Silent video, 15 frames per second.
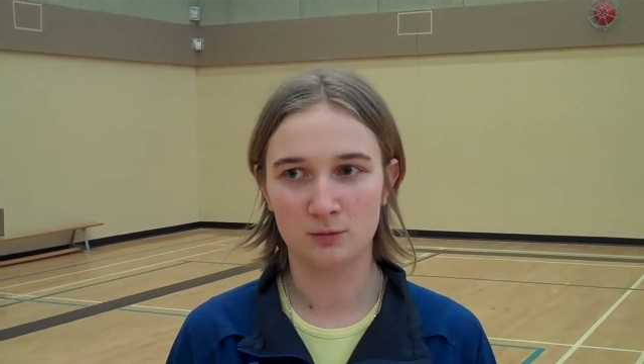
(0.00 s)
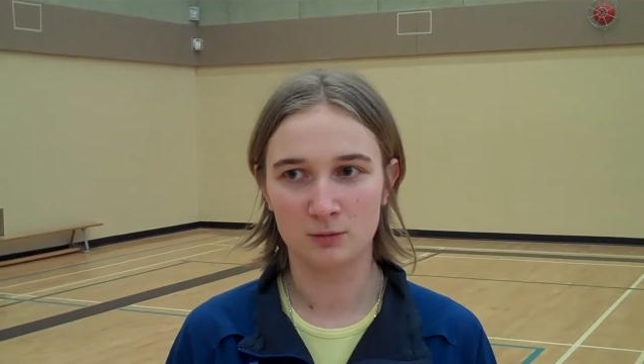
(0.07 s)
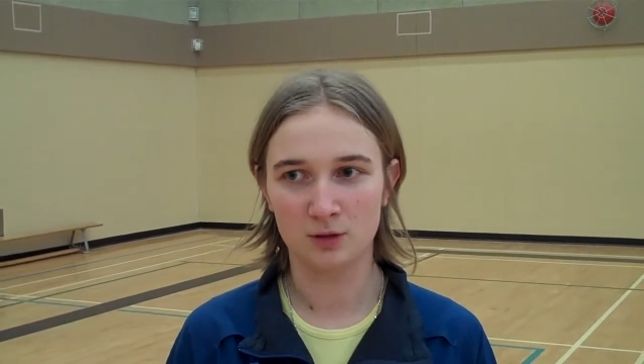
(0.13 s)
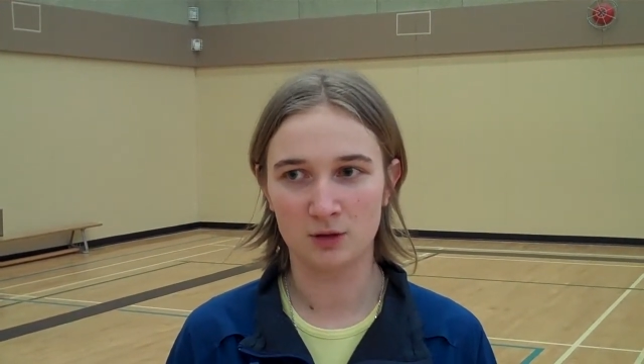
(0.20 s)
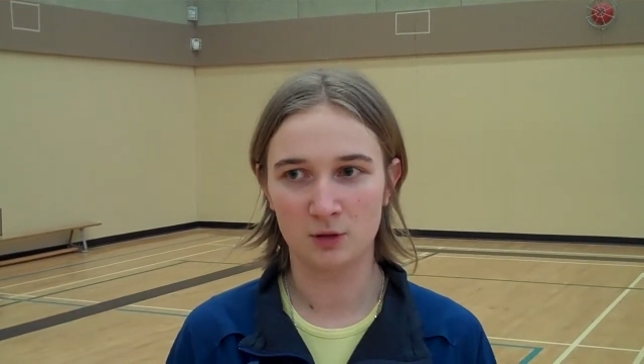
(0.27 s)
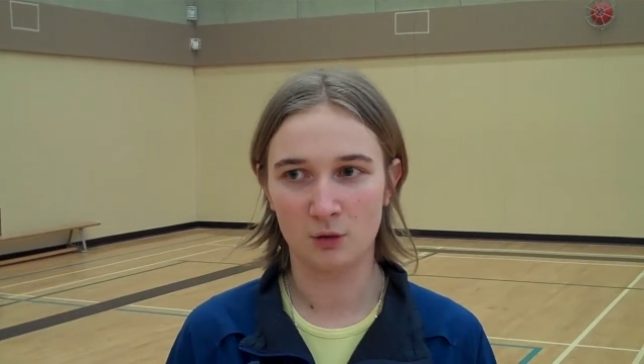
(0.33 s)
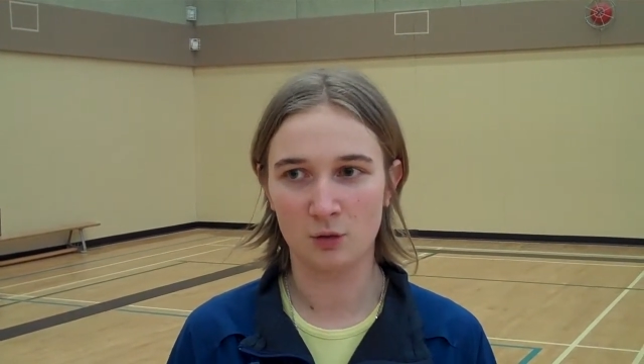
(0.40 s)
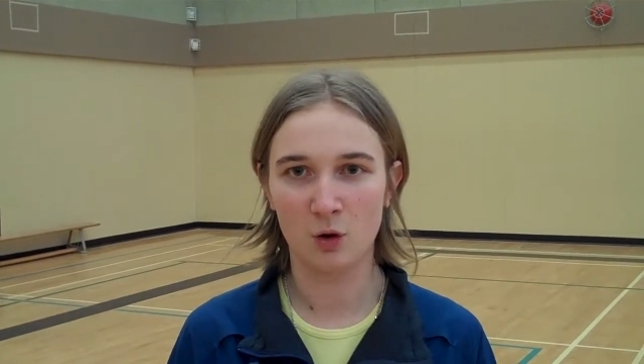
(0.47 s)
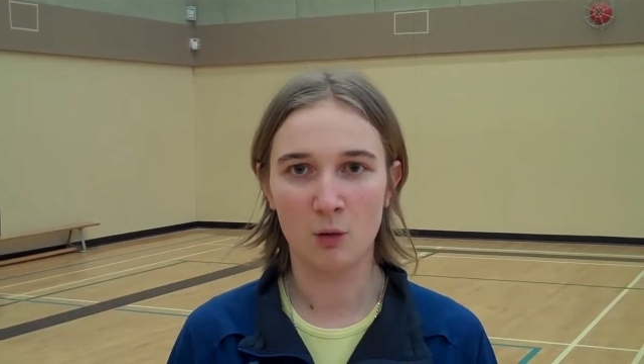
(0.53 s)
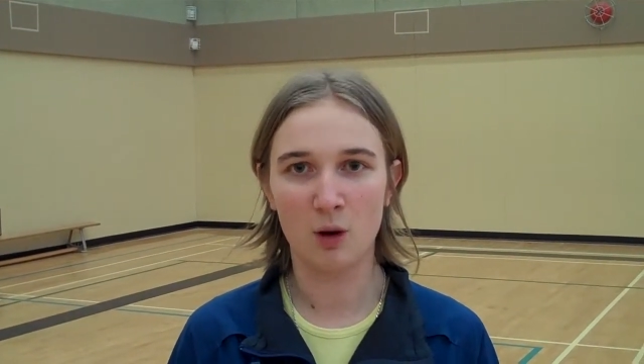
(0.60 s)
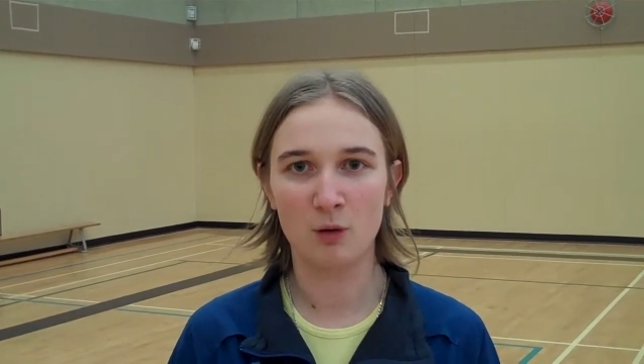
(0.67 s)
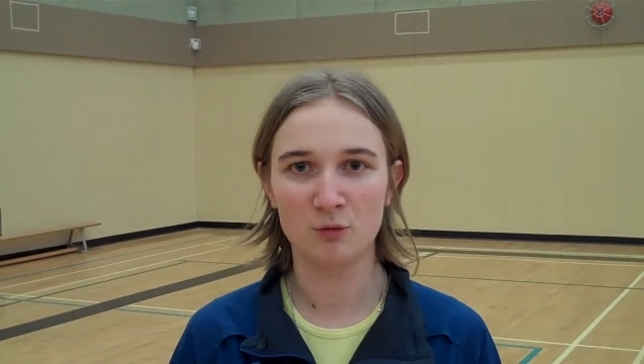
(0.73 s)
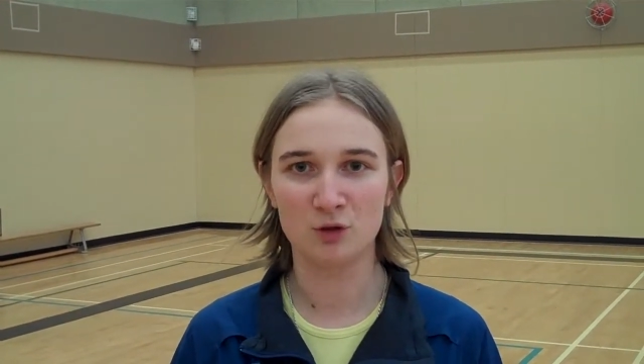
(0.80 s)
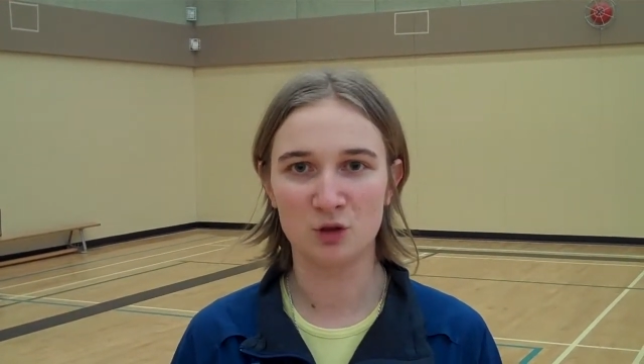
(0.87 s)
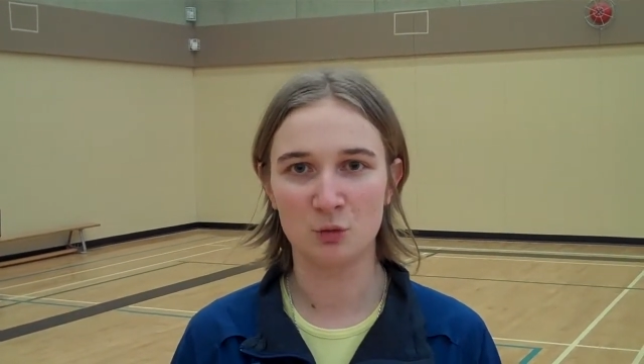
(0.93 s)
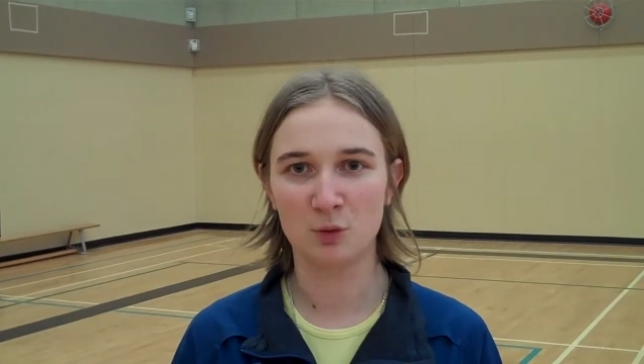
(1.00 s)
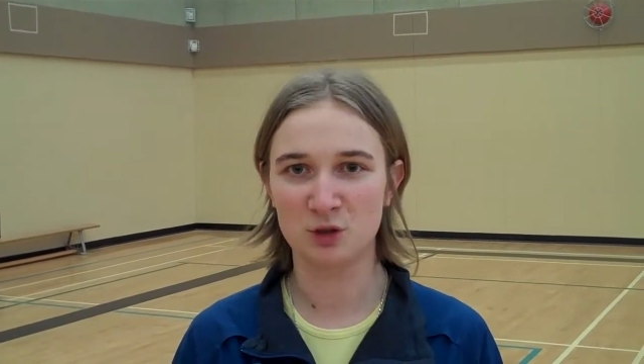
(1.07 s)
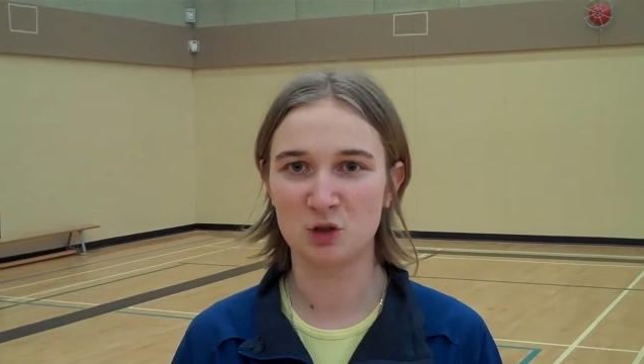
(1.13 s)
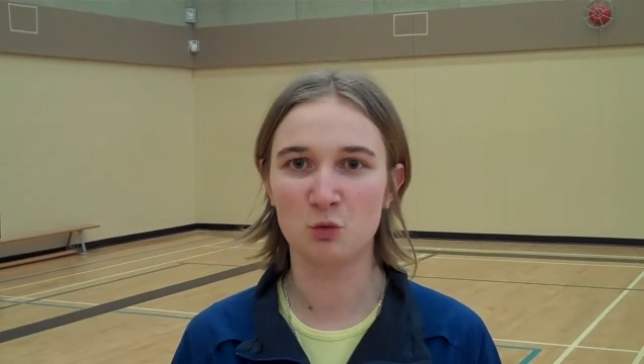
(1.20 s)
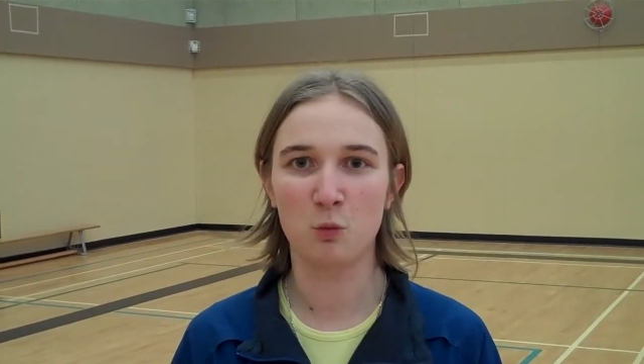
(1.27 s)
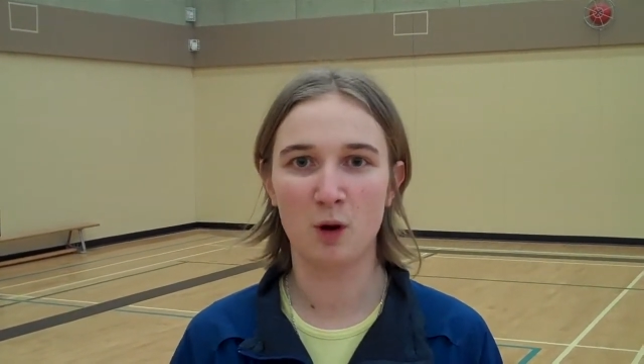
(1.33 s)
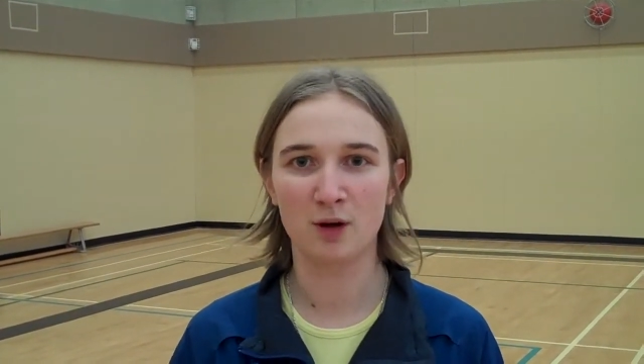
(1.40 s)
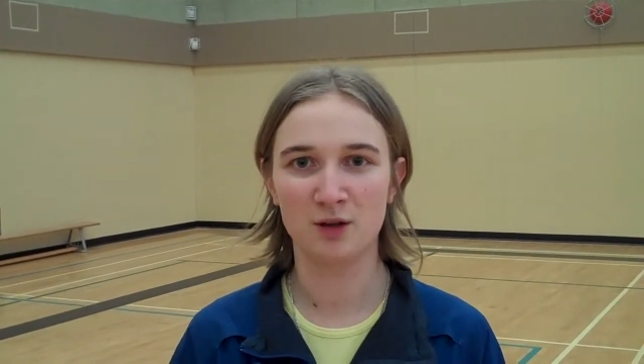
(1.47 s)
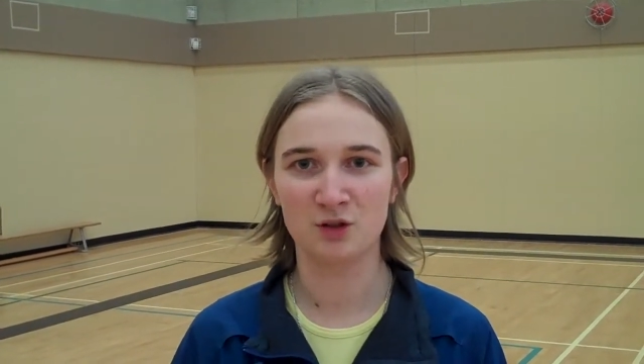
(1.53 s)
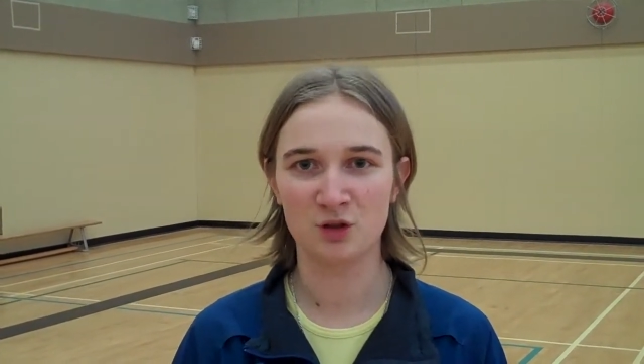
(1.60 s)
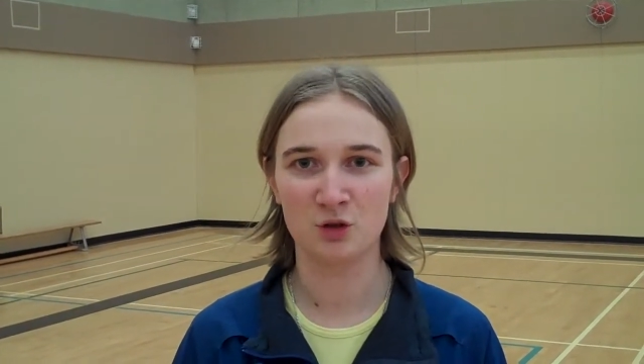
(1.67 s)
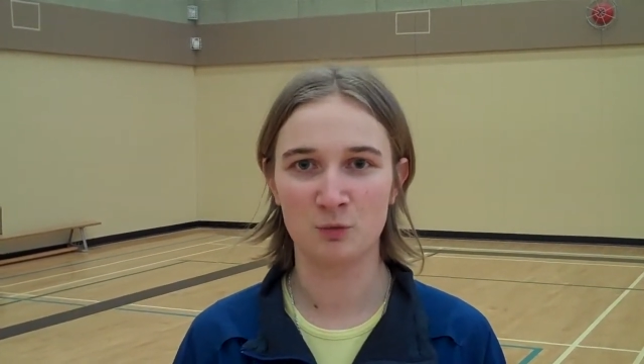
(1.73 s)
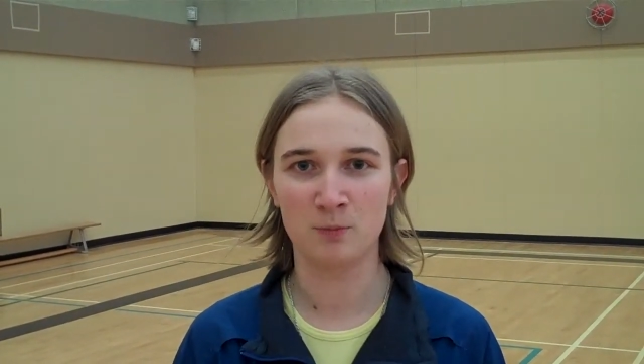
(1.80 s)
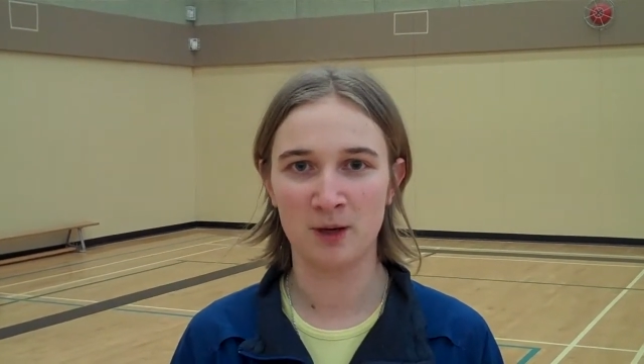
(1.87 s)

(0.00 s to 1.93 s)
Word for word: you know, go out and do what you want to do,